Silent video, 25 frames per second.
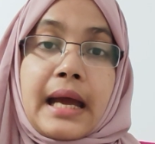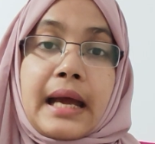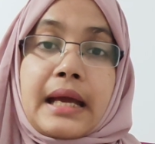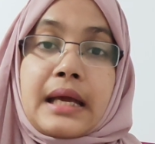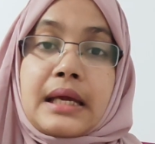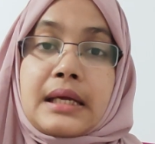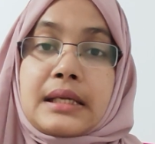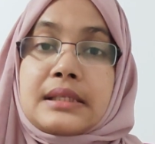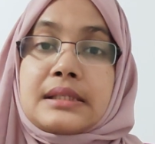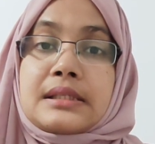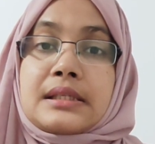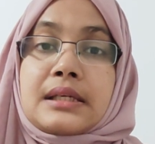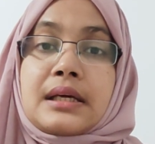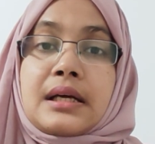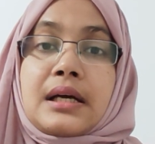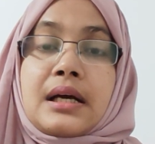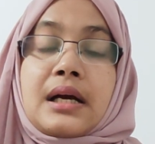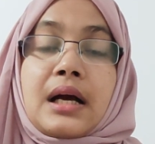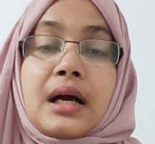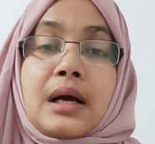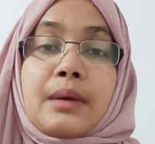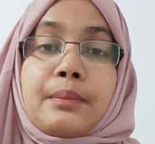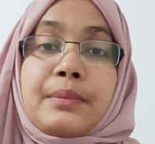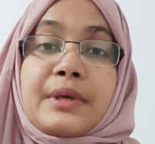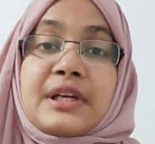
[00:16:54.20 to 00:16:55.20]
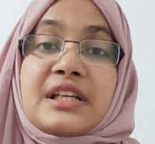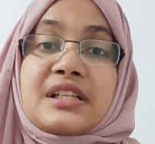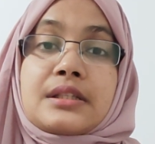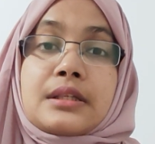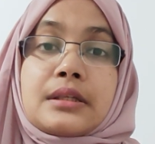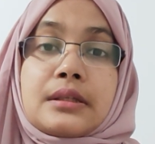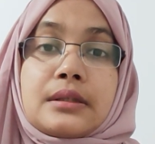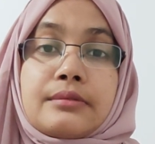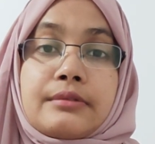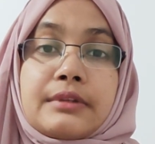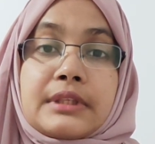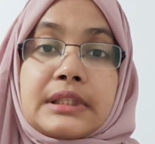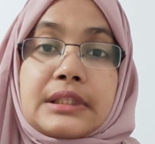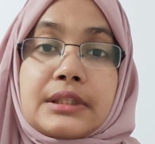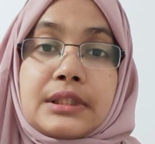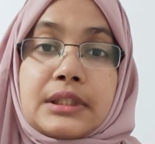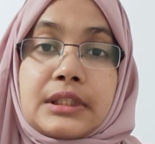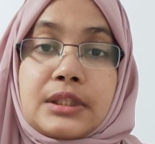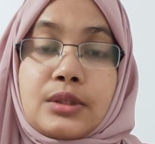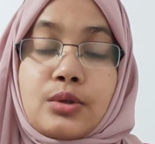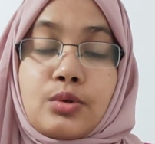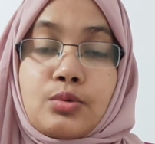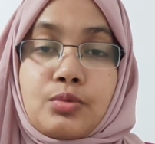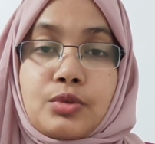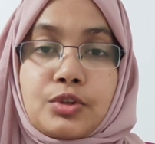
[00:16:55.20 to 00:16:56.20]
And a patient with
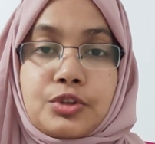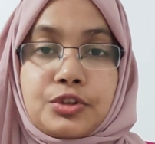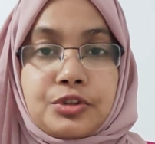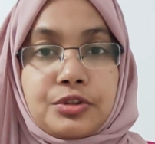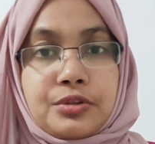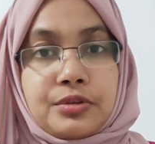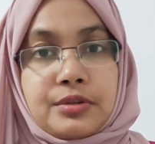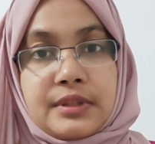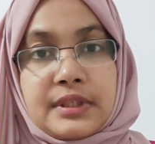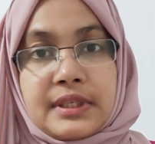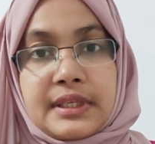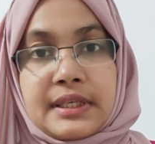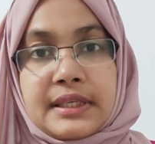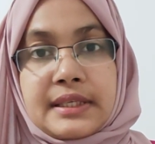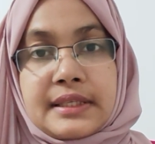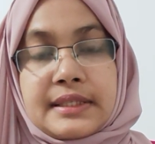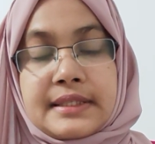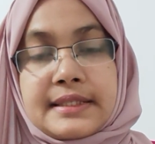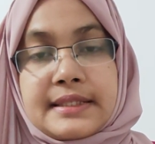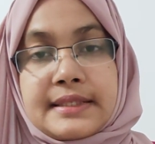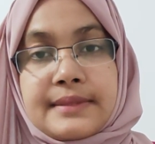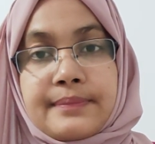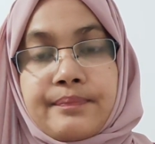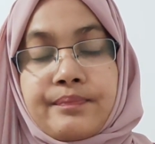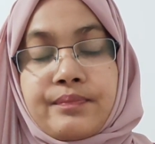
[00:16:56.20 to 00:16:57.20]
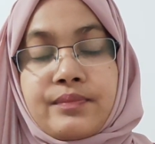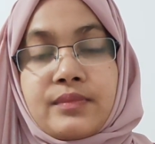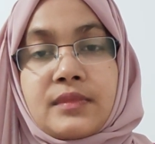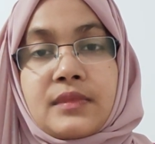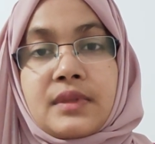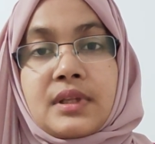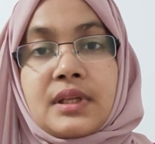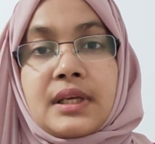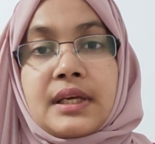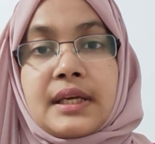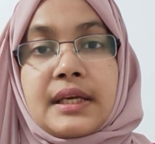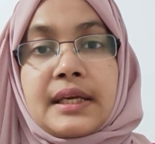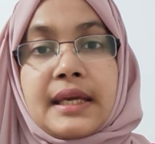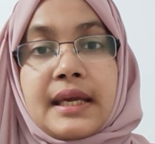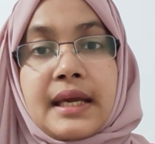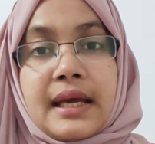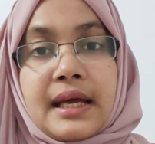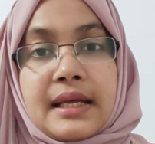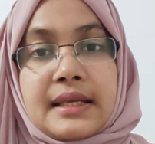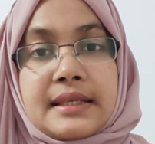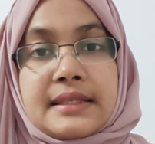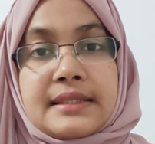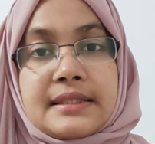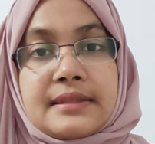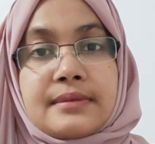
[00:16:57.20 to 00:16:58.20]
pneumothorax, he
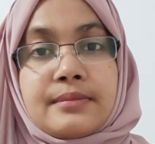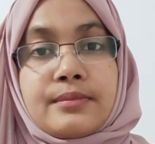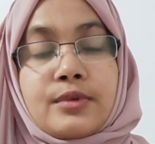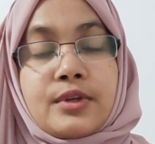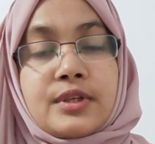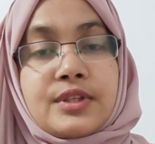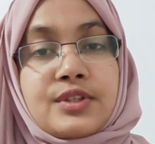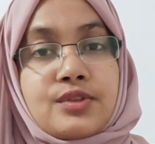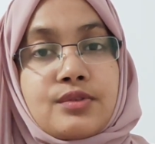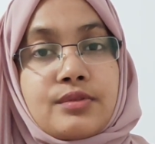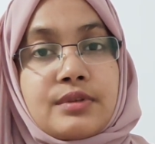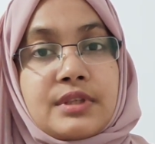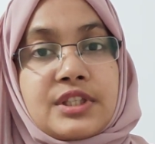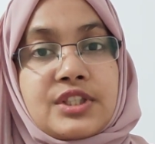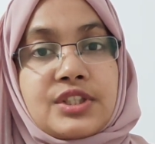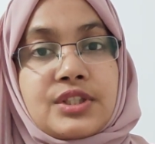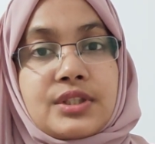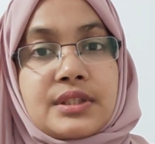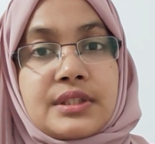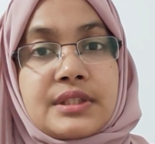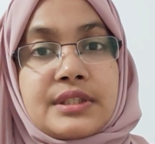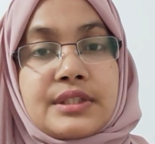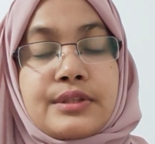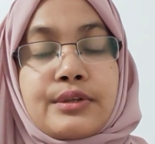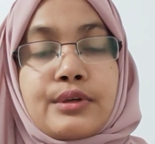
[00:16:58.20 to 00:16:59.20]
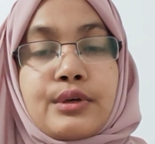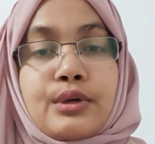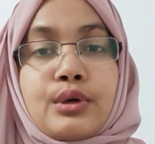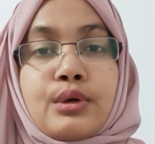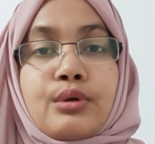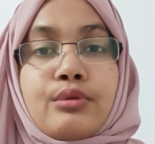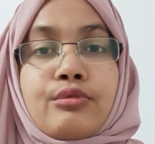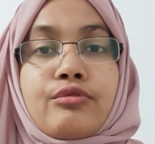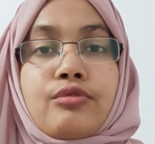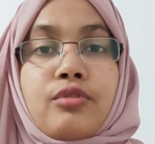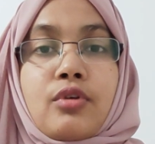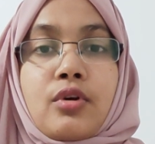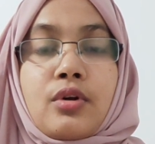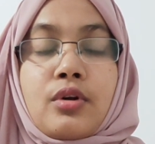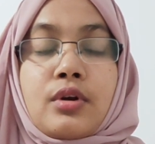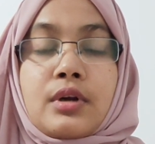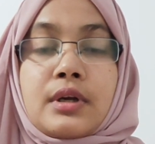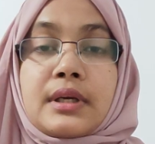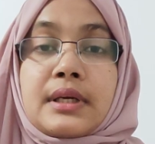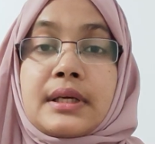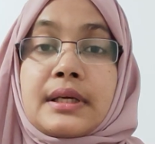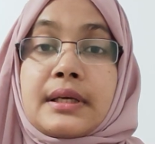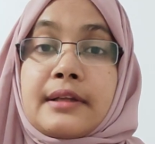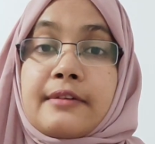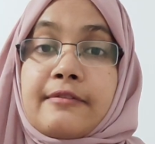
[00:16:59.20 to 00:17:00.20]
has some restrictions
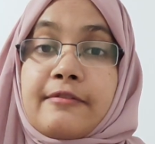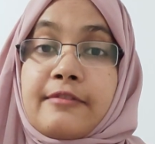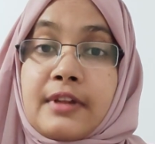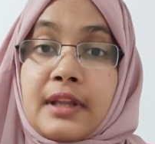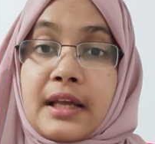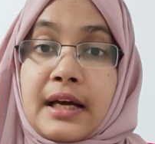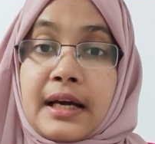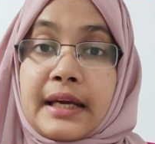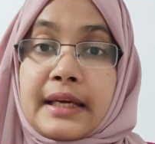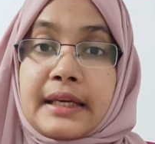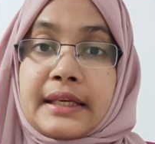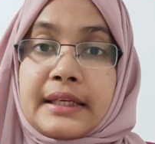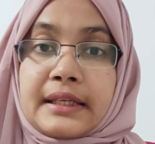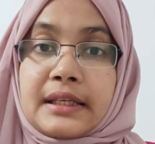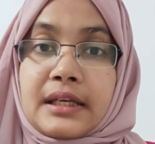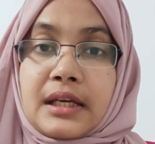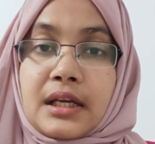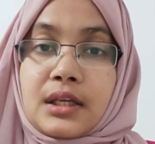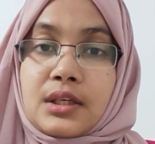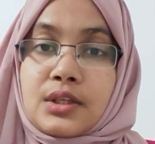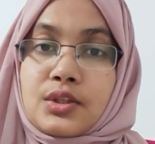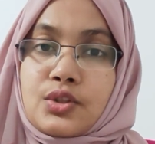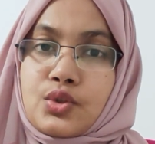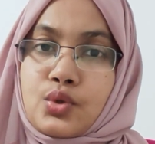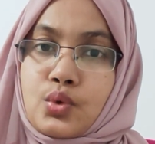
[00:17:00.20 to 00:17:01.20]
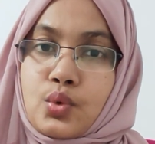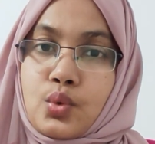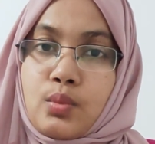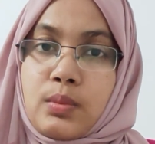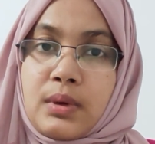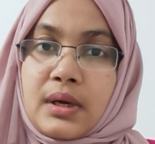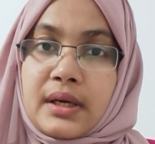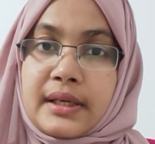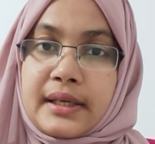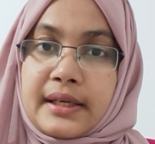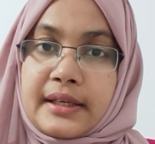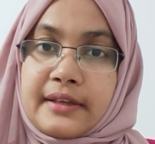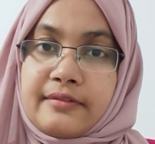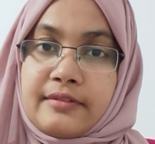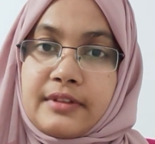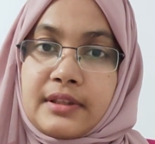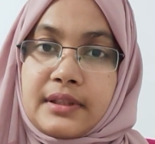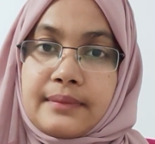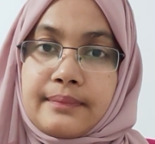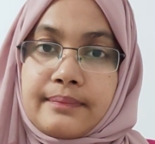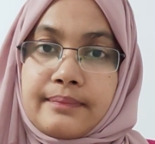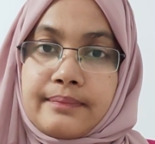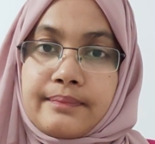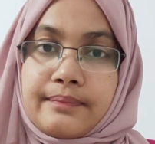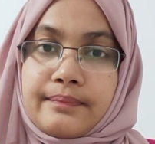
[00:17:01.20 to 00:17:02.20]
for flying and scuba
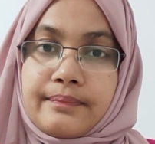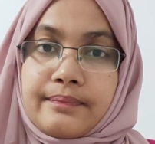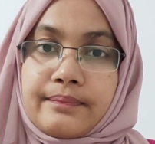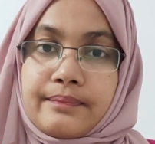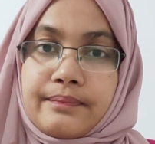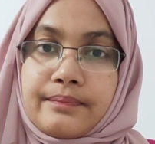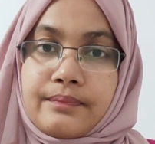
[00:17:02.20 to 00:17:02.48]
diving.